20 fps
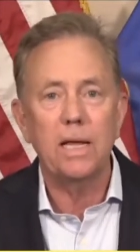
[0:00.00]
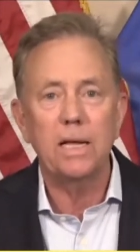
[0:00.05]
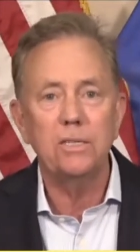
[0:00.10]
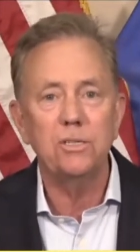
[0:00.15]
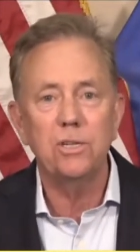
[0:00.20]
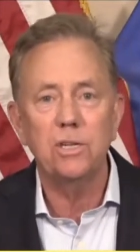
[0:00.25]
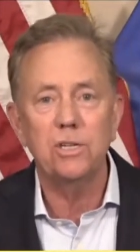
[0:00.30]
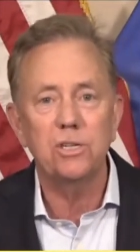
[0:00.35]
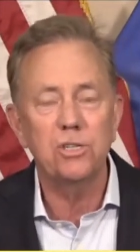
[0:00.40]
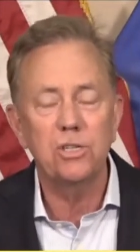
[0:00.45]

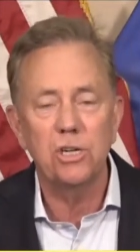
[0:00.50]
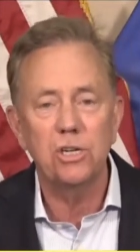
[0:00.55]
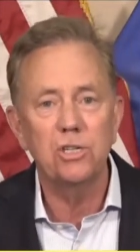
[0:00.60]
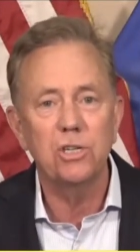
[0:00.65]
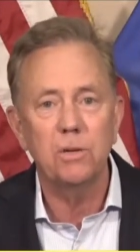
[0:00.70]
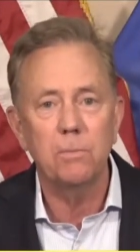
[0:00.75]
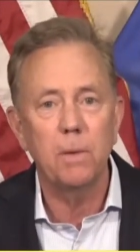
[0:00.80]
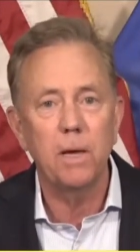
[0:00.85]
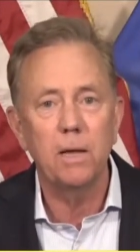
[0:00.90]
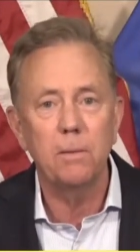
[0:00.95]
That's a
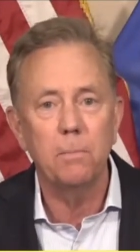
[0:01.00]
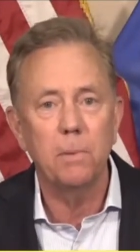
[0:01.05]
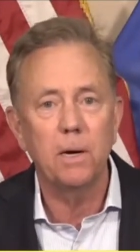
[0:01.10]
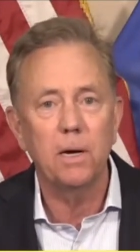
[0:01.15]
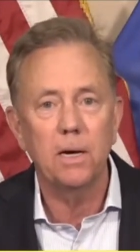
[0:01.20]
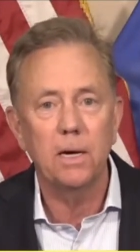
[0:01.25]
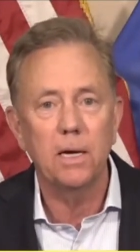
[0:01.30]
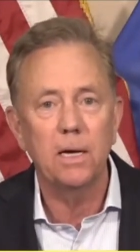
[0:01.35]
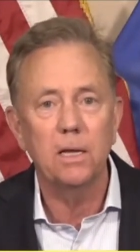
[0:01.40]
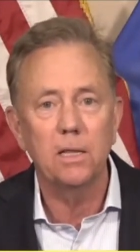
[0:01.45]
decision made
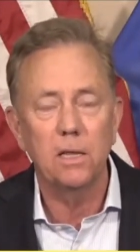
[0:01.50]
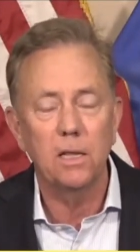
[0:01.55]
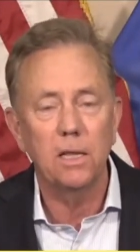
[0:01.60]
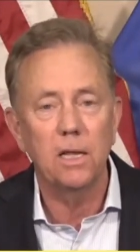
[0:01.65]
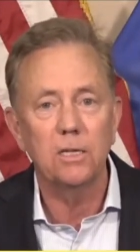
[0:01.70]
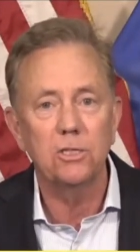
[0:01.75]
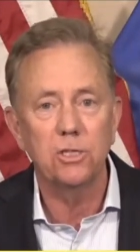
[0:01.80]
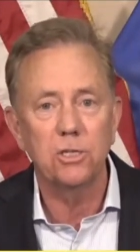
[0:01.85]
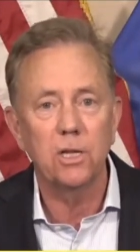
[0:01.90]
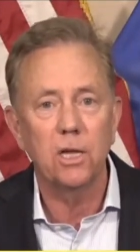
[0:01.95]
by the
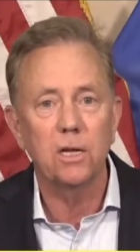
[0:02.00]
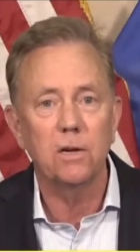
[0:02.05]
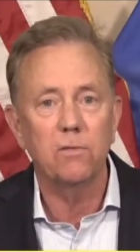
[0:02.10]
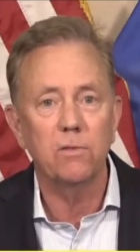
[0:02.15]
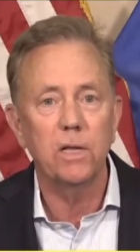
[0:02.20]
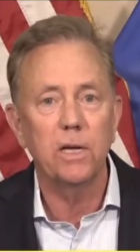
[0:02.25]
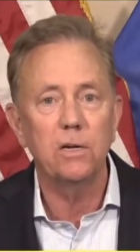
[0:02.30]
legislative